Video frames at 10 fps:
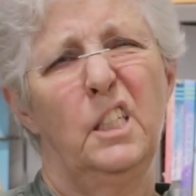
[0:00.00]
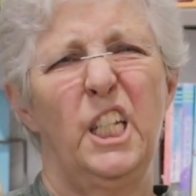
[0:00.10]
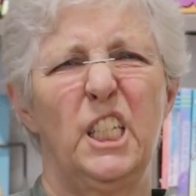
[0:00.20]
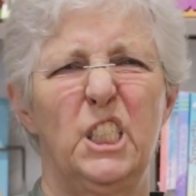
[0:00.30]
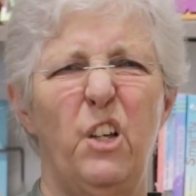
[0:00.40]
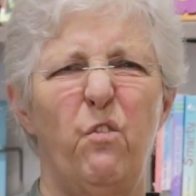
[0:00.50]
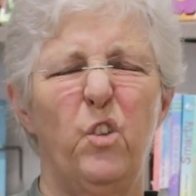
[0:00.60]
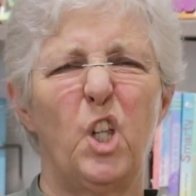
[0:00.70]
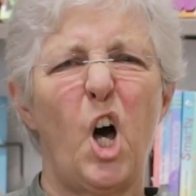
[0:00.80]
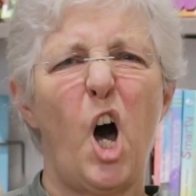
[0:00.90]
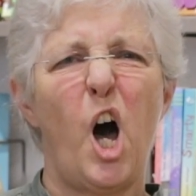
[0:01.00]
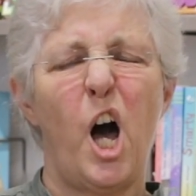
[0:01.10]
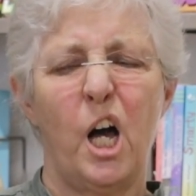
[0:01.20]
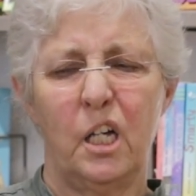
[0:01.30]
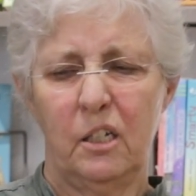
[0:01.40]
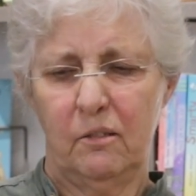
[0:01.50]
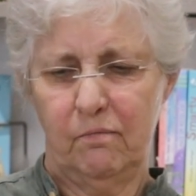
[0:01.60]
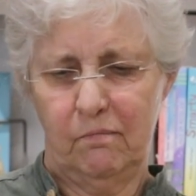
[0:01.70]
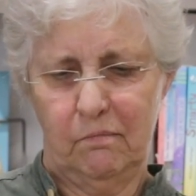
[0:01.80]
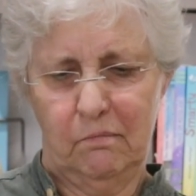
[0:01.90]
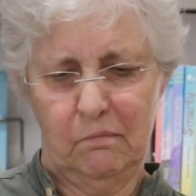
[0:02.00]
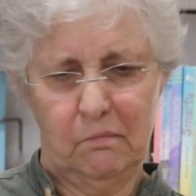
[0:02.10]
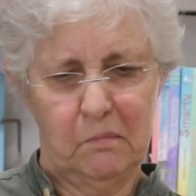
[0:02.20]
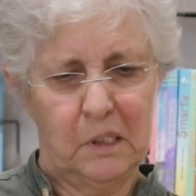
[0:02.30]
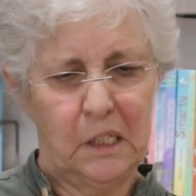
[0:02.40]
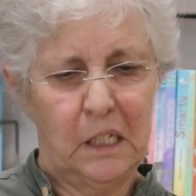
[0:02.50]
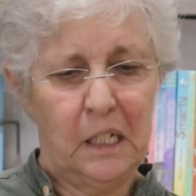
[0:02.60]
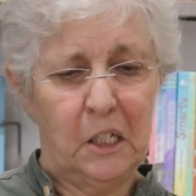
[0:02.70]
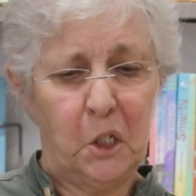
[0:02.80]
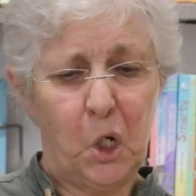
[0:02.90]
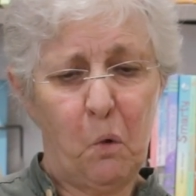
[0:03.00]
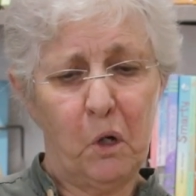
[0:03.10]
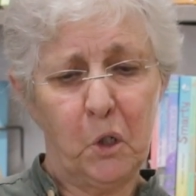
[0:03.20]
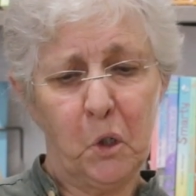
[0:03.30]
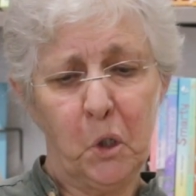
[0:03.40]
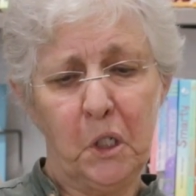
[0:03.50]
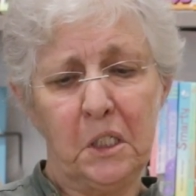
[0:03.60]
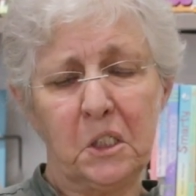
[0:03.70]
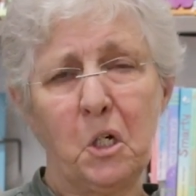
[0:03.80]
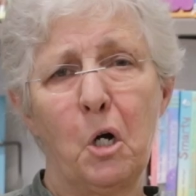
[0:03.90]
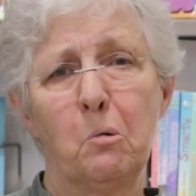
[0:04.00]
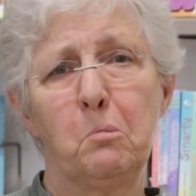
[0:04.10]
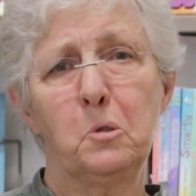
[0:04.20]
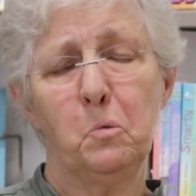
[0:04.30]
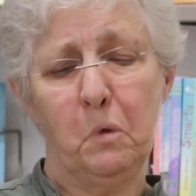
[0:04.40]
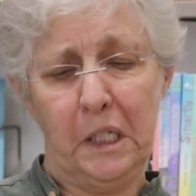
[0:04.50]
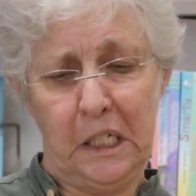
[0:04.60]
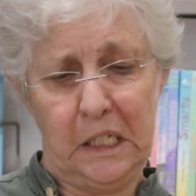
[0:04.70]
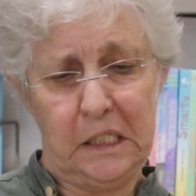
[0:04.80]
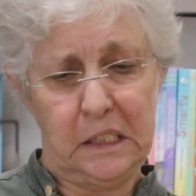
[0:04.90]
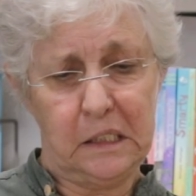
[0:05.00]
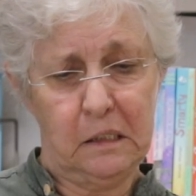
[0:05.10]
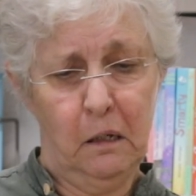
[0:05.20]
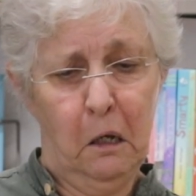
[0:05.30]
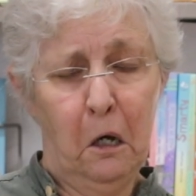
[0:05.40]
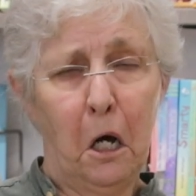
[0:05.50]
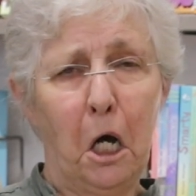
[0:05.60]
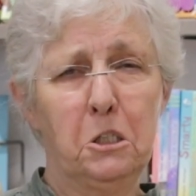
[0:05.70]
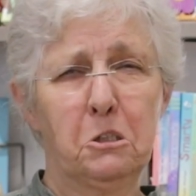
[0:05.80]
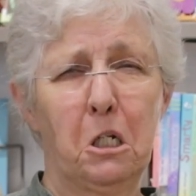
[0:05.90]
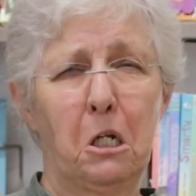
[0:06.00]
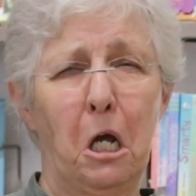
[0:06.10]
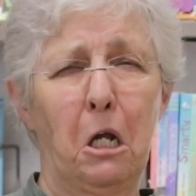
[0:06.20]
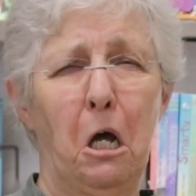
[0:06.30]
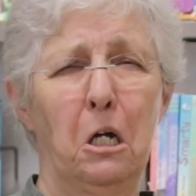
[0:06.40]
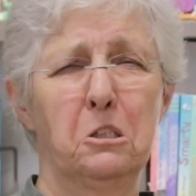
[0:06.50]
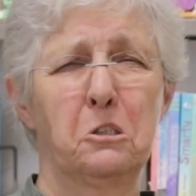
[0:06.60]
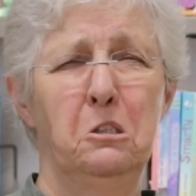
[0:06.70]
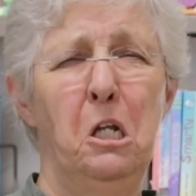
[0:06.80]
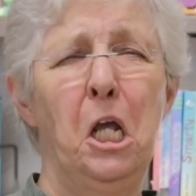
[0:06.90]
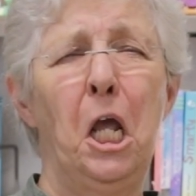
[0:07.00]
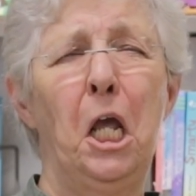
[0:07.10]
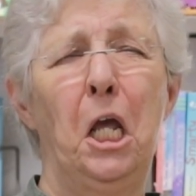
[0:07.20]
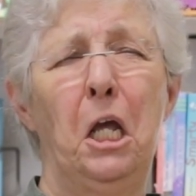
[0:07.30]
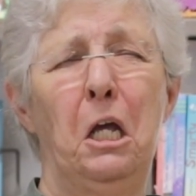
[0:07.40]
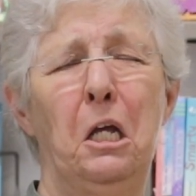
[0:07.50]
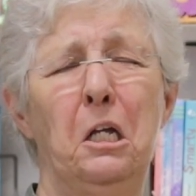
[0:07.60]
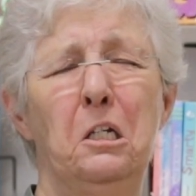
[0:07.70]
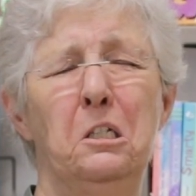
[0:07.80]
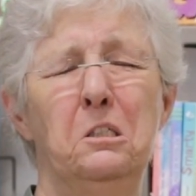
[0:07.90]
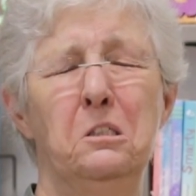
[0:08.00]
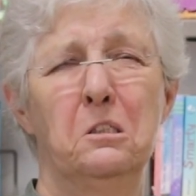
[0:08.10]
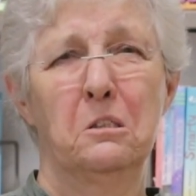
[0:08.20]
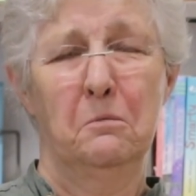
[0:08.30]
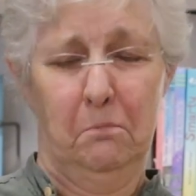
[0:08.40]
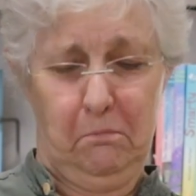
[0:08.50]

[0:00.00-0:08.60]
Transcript: except for the hog. No one heard his garbled wheeze. I think I gotta sneeze.